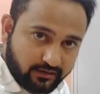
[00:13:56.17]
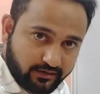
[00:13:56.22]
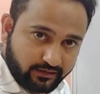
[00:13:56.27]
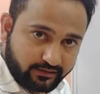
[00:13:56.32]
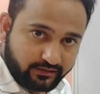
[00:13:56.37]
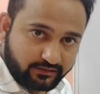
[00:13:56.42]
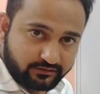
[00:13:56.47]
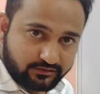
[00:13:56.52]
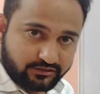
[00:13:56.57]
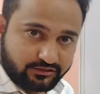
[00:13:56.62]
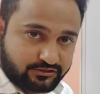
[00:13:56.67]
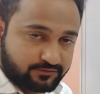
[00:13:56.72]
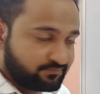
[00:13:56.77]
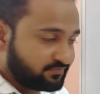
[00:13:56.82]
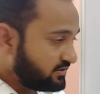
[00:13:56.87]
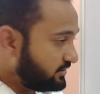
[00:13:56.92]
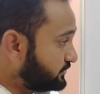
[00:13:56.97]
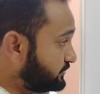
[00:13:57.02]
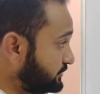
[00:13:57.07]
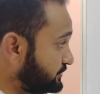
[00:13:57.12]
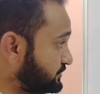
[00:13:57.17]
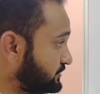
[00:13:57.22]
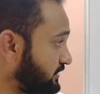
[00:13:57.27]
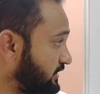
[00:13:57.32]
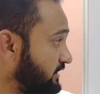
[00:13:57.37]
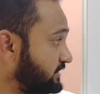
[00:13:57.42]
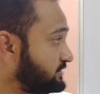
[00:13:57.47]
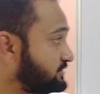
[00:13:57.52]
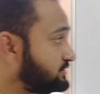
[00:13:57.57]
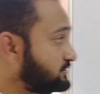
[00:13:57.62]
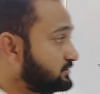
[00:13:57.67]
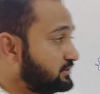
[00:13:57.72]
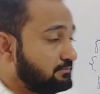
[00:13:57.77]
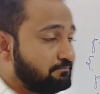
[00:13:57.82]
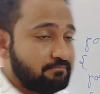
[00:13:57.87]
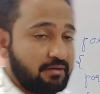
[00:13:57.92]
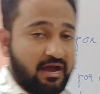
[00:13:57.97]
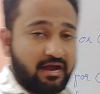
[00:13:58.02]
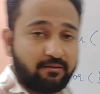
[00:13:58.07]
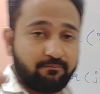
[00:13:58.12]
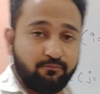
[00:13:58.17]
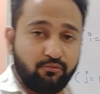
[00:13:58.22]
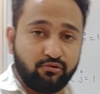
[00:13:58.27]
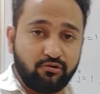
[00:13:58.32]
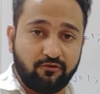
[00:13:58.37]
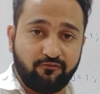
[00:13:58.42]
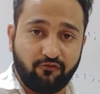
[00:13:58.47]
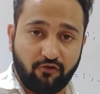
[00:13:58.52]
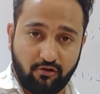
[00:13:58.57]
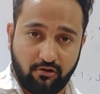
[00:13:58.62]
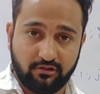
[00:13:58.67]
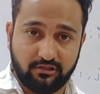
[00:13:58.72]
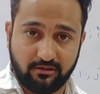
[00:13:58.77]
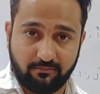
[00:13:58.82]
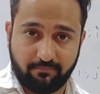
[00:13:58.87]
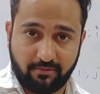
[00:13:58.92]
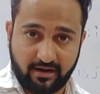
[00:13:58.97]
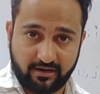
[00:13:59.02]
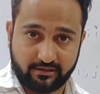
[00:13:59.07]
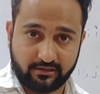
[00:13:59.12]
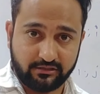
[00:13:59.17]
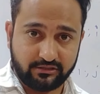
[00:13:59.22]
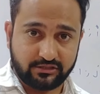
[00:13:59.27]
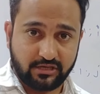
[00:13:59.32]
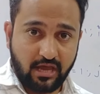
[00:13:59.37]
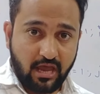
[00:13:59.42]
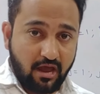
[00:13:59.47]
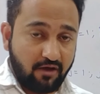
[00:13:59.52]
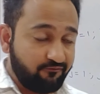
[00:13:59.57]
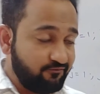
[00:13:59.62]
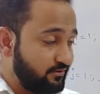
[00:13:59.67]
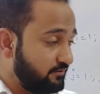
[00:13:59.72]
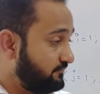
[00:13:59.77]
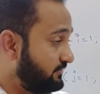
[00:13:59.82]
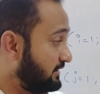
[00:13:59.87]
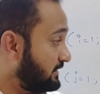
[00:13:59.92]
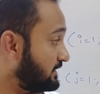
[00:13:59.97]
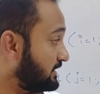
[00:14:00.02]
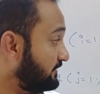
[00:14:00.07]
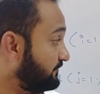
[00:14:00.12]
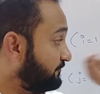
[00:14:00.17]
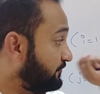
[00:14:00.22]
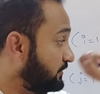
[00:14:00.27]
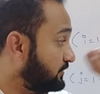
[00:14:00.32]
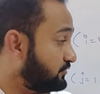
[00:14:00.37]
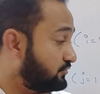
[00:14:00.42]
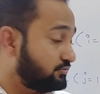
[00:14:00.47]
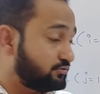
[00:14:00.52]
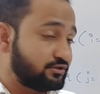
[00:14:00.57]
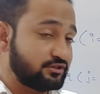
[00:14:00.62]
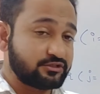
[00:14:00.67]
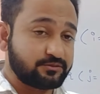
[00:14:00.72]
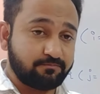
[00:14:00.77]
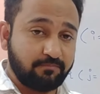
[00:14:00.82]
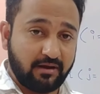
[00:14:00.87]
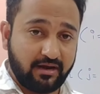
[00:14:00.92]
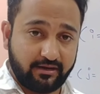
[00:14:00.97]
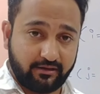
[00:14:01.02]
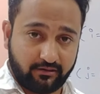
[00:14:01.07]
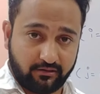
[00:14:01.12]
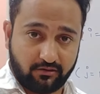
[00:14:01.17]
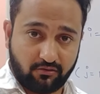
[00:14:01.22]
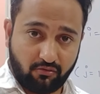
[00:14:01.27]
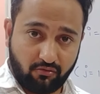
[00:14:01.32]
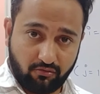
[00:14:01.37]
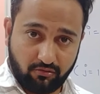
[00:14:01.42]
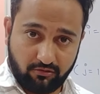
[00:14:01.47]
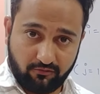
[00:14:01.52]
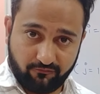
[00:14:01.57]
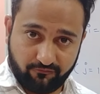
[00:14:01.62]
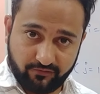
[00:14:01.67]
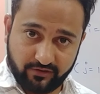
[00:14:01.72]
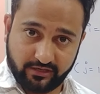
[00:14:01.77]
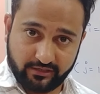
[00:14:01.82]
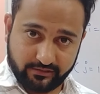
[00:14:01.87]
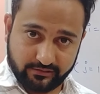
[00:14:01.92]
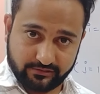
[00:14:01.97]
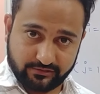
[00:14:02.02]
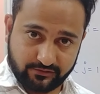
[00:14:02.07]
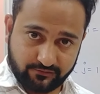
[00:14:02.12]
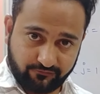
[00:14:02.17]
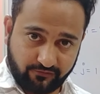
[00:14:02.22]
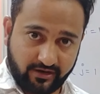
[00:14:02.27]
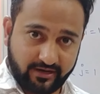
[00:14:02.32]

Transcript: Getting this? This is the backbone of all the patterns. We will refer to this pattern always.